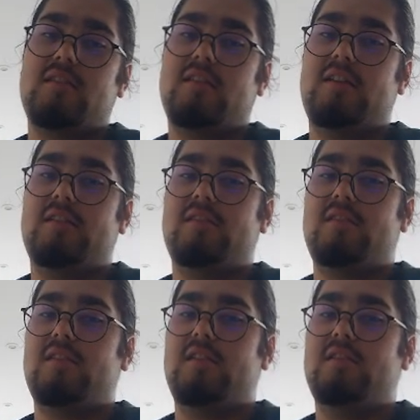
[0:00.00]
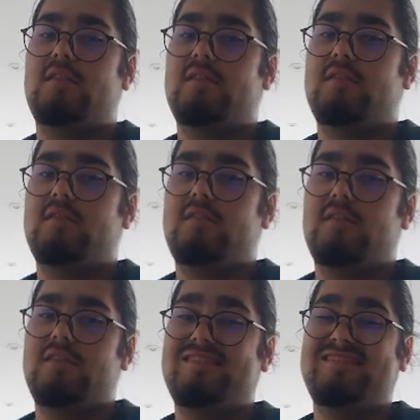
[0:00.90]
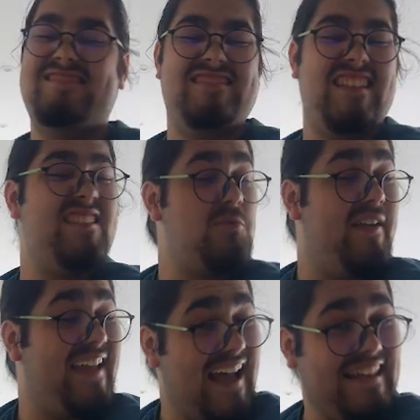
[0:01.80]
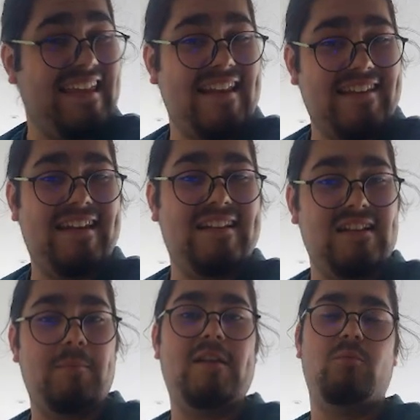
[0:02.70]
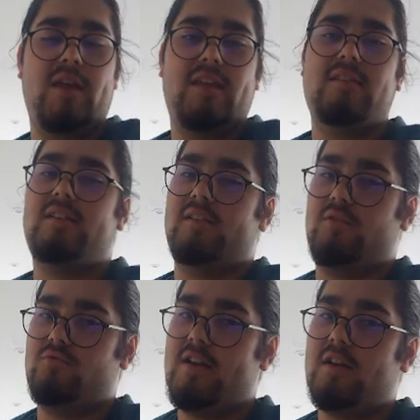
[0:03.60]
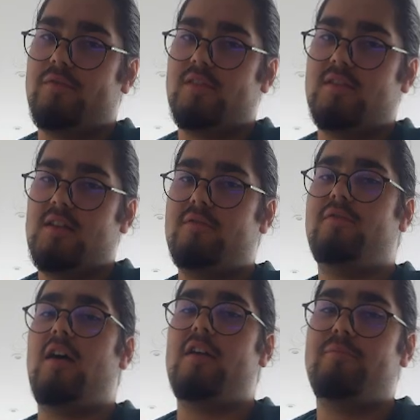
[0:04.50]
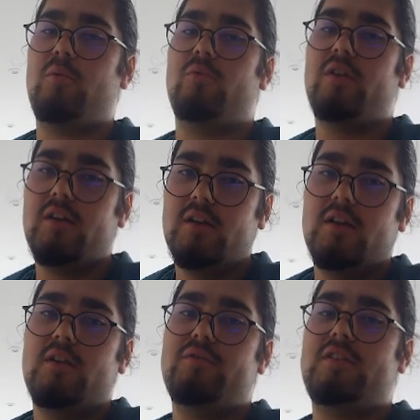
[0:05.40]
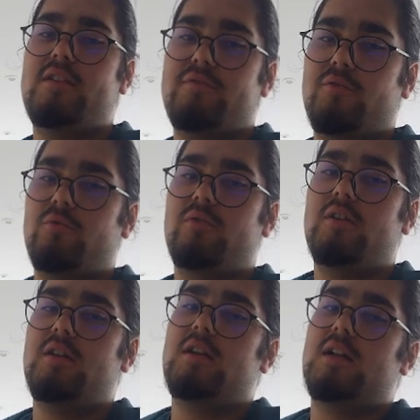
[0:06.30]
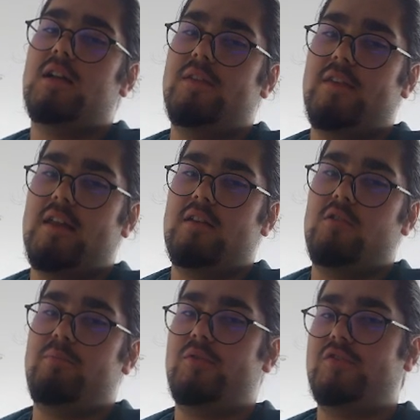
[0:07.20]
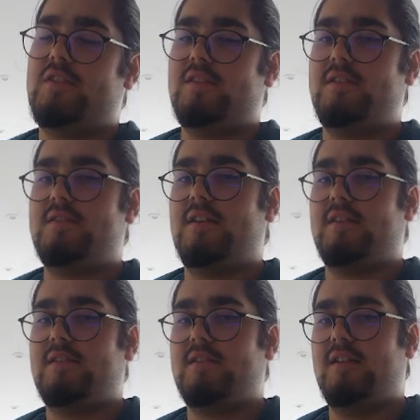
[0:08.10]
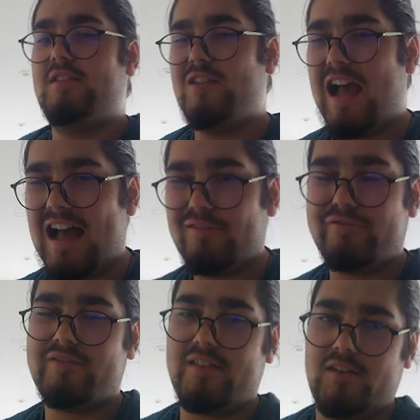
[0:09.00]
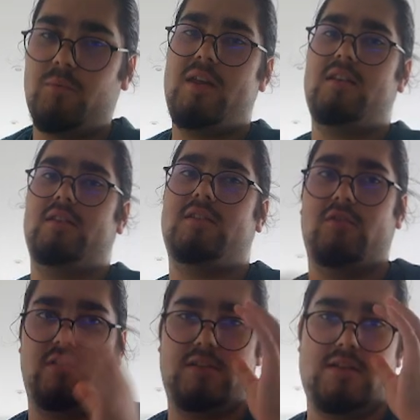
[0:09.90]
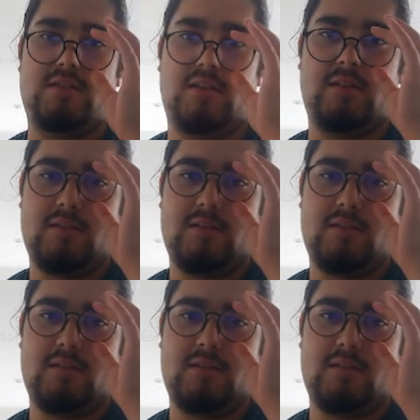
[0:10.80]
Sicilians that this square can get a little bit weak, because you trade up the c5 pawn for d4, and then you push this e6, and you have this weakness on d6.